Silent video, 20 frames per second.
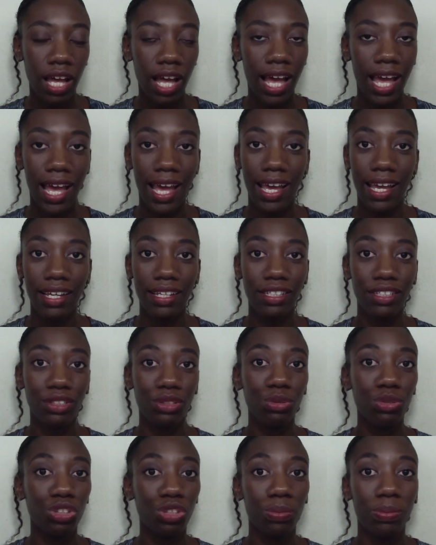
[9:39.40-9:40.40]
and
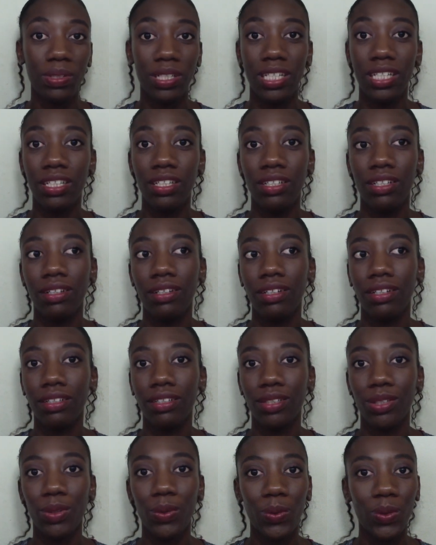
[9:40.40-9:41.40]
you should be
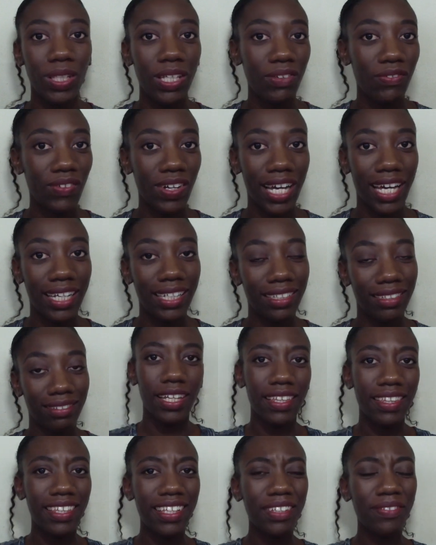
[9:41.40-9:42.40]
totally fine.
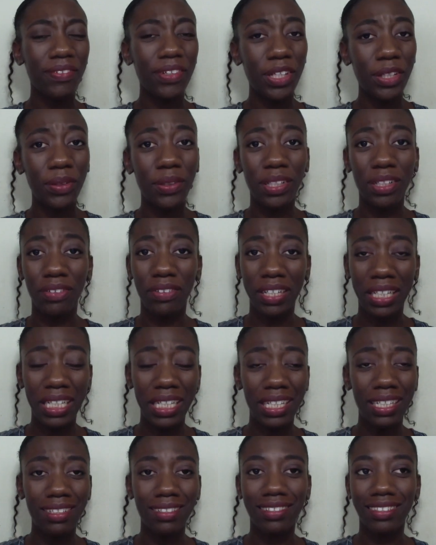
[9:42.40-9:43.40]
This video is
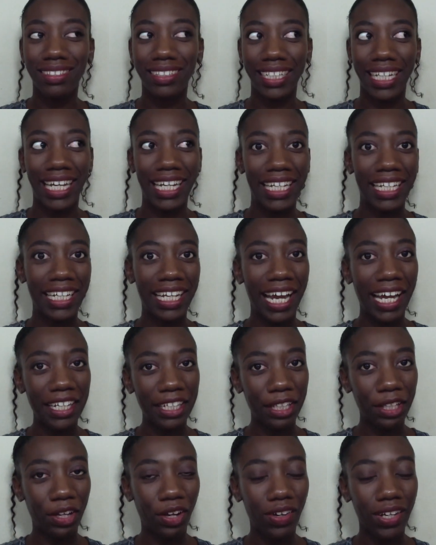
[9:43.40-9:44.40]
already getting kind
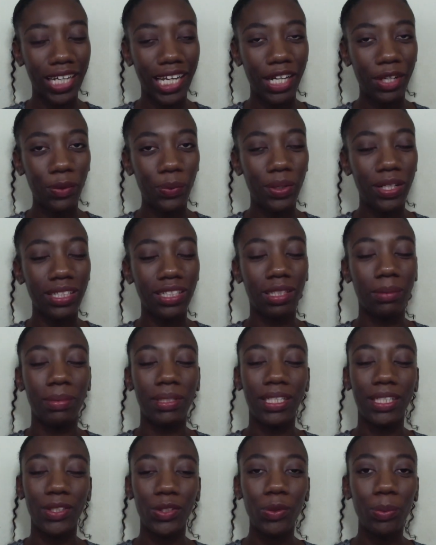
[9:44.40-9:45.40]
of long, and I don't want it to be
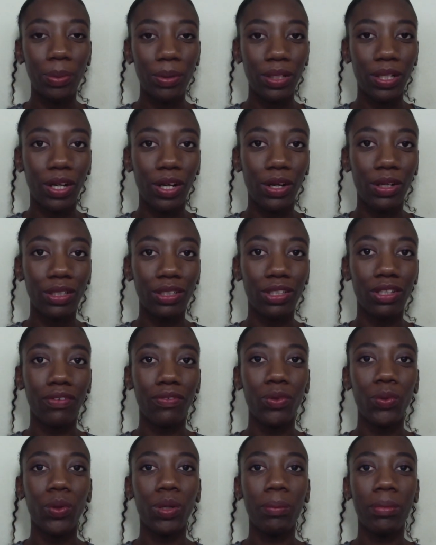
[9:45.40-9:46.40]
super long. So if
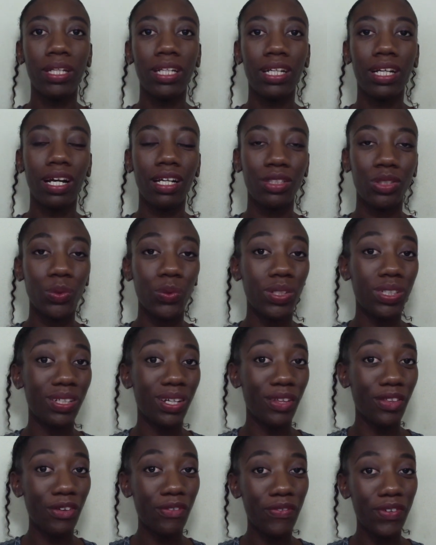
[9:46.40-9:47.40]
you want me to do
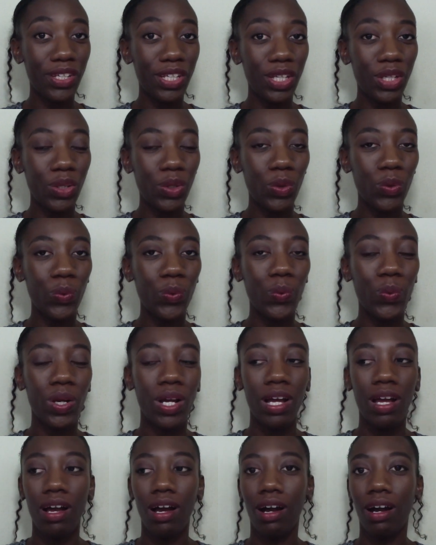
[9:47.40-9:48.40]
another video
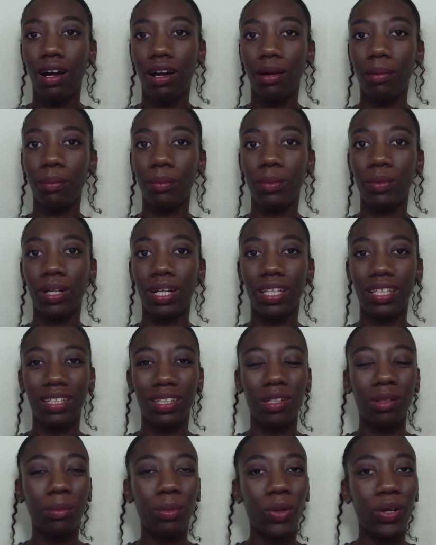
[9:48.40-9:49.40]
a
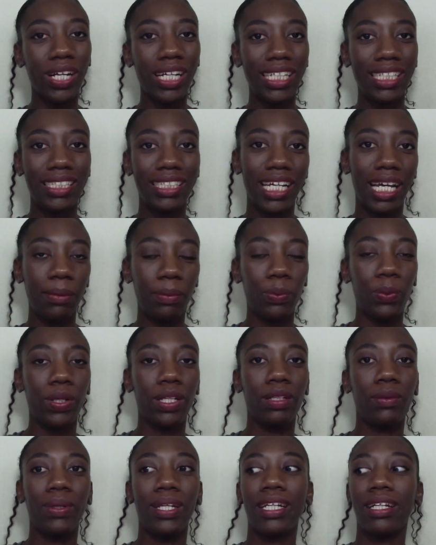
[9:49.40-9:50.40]
little more in depth
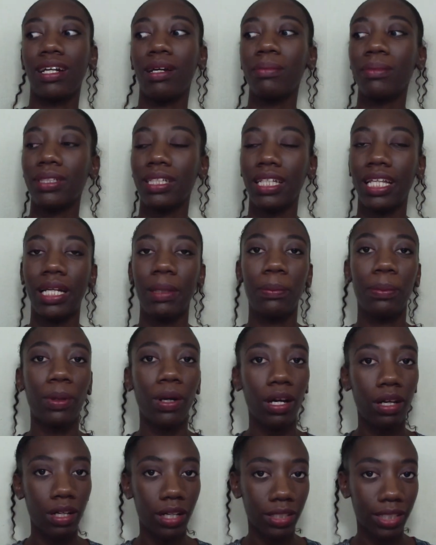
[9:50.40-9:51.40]
when it comes to
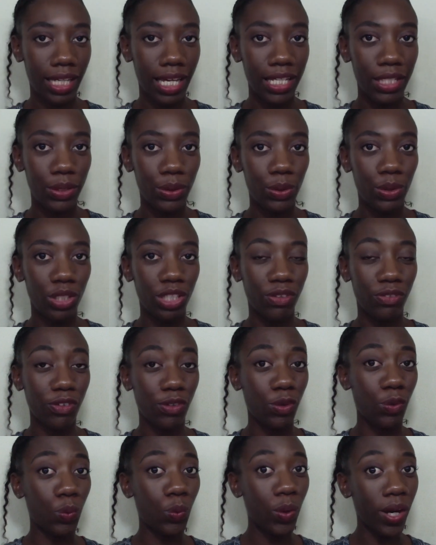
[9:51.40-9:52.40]
products I use
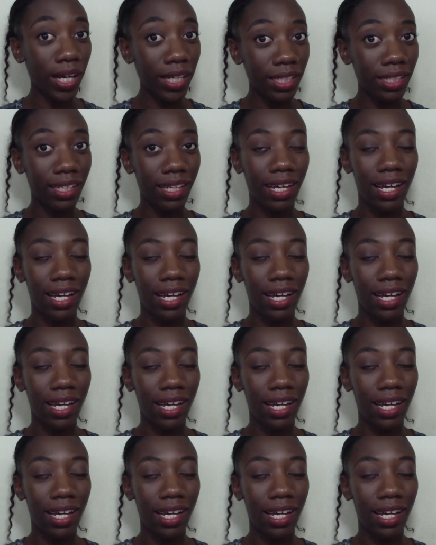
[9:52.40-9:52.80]
for what,